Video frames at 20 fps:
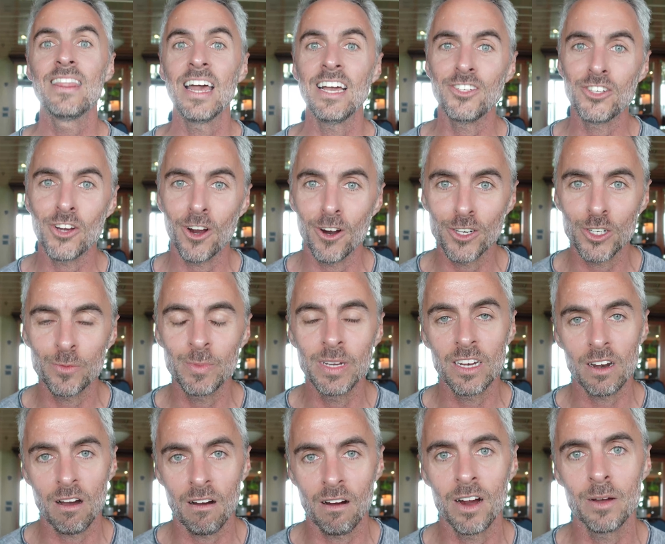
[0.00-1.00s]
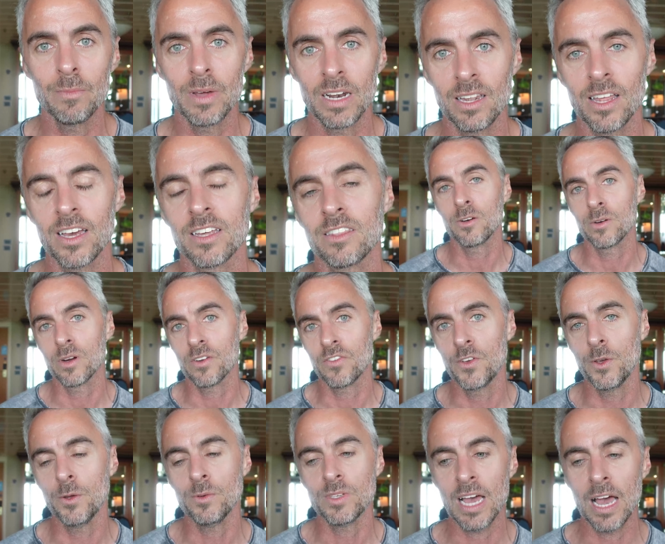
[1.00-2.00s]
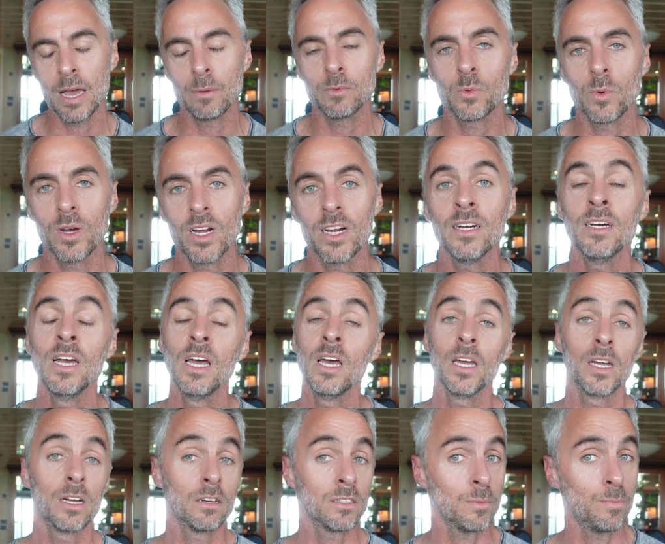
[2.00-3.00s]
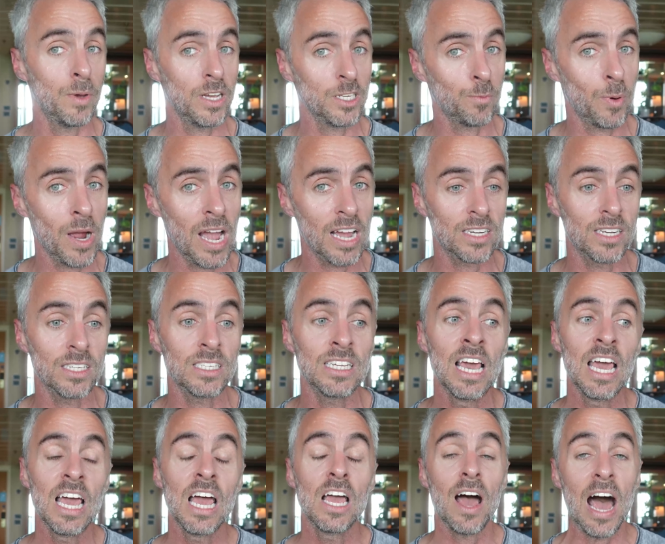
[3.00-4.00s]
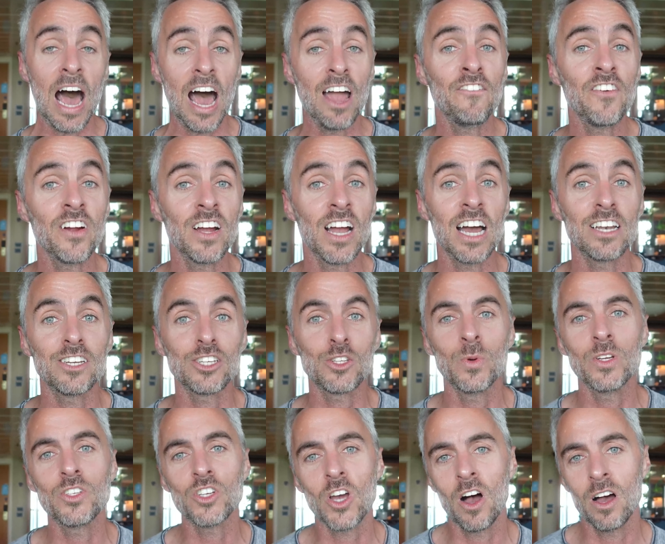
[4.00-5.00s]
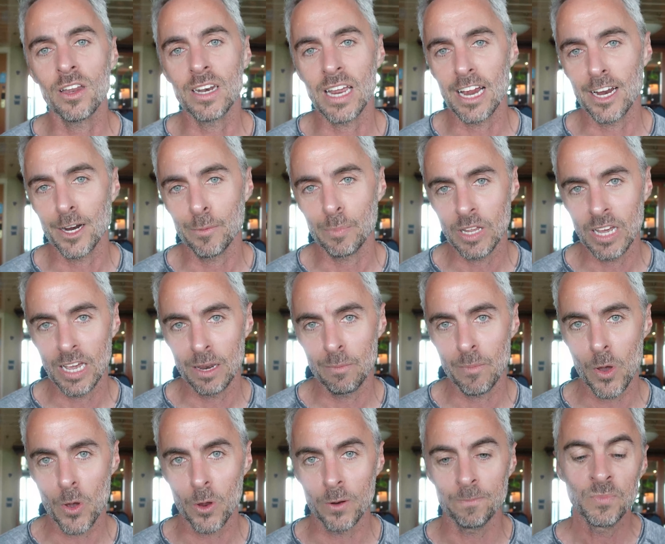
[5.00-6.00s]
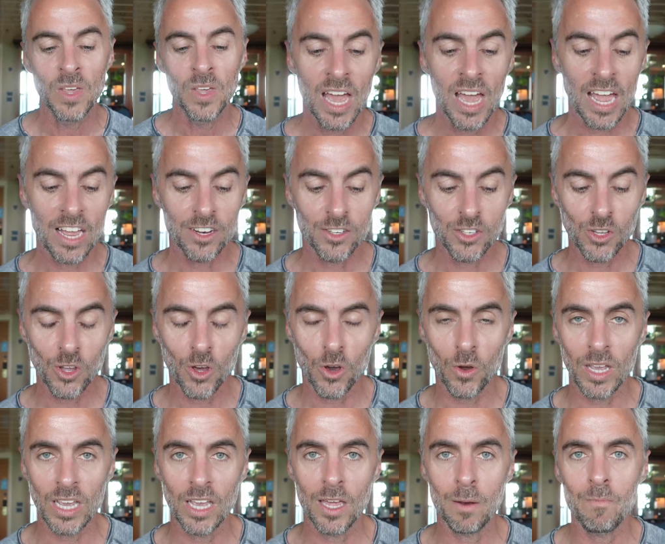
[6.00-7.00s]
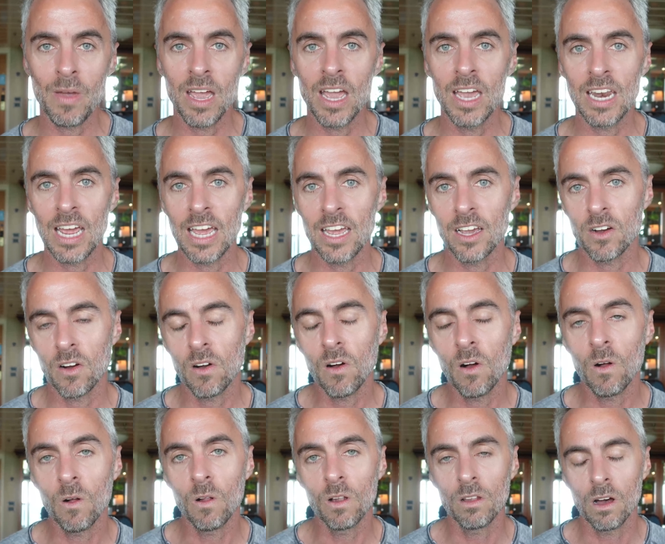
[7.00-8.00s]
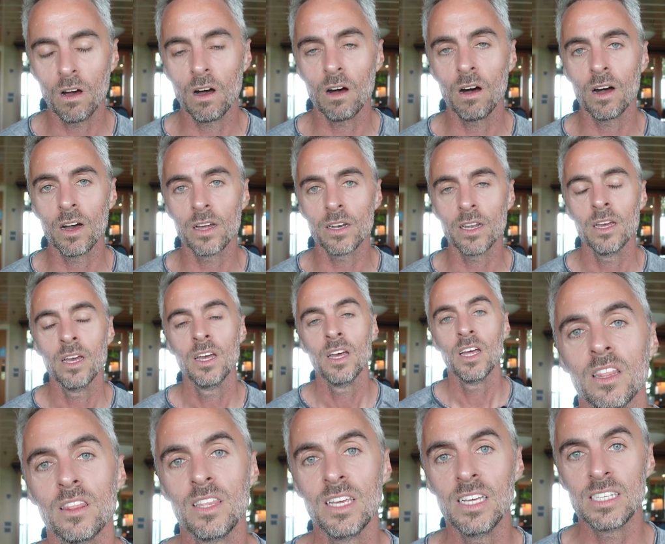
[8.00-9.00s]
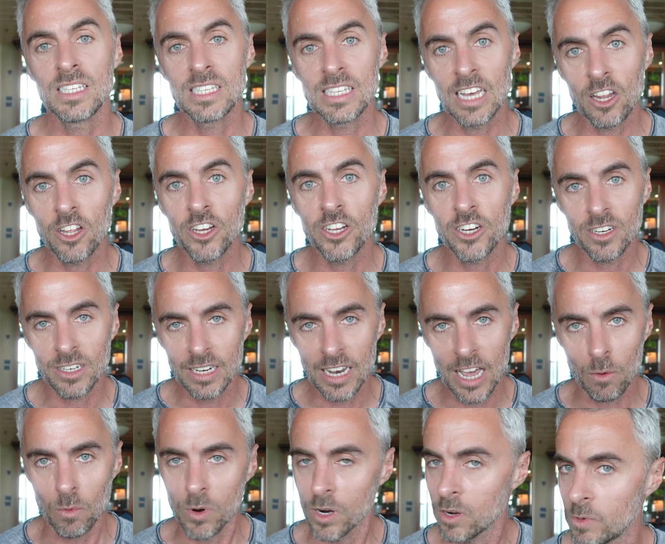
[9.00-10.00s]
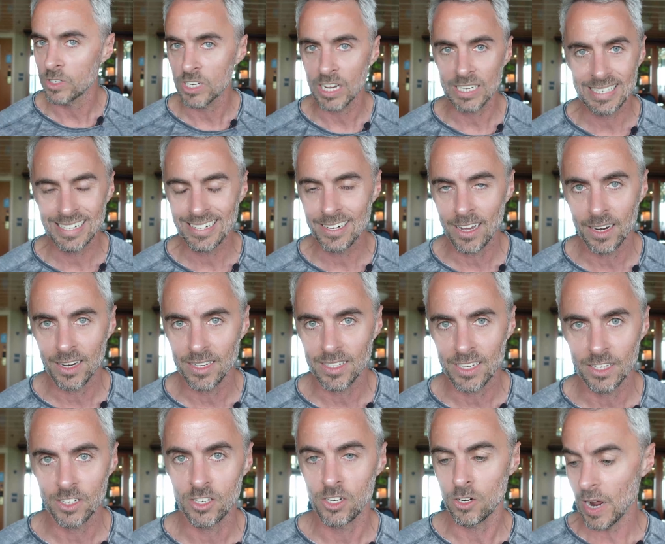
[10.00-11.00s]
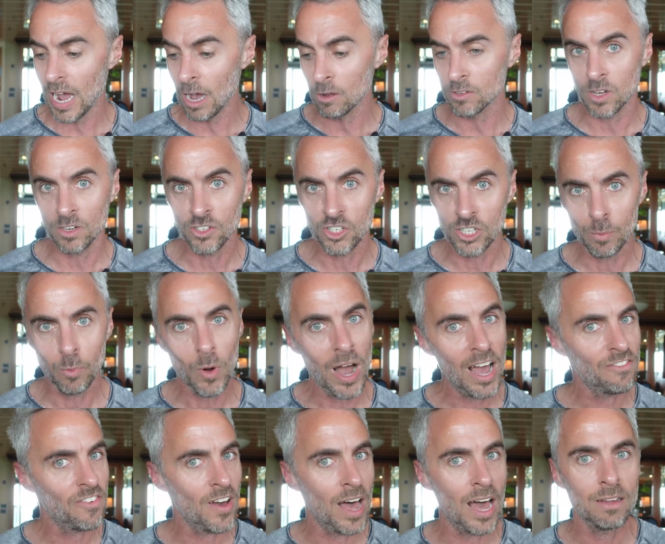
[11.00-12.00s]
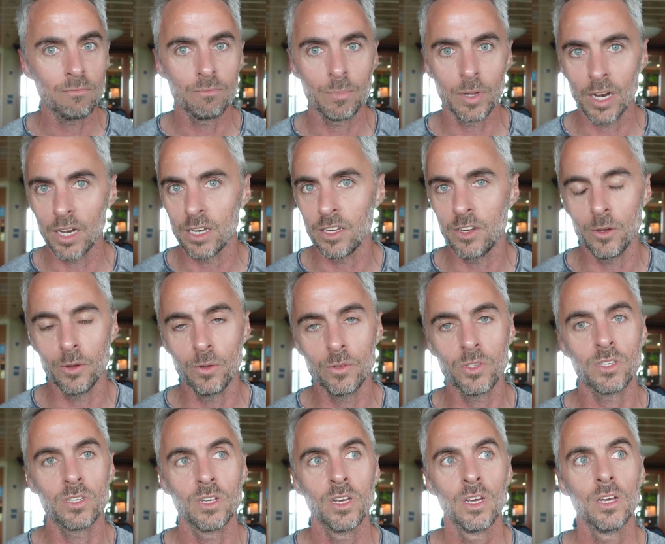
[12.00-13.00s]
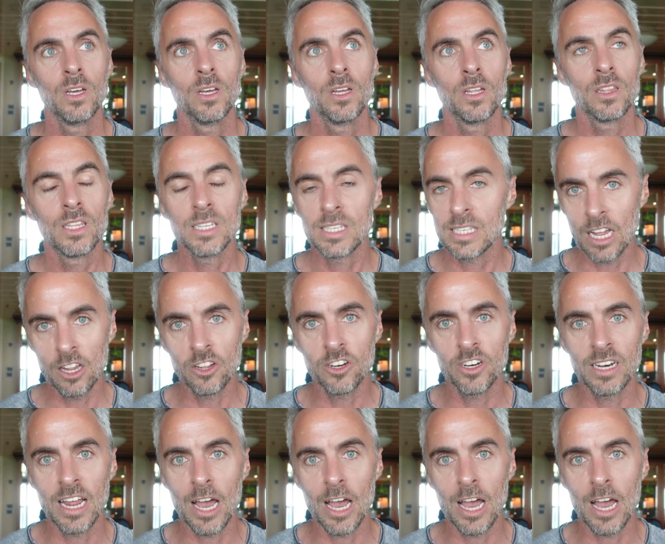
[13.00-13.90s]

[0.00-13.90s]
they charged me an arm and a leg. There were a few times where, here's a best practice, I forgot to switch on airplane mode. And so it made a call on the cellular network, which I did not intend to do. I was on ship Wi-Fi, but it used the cellular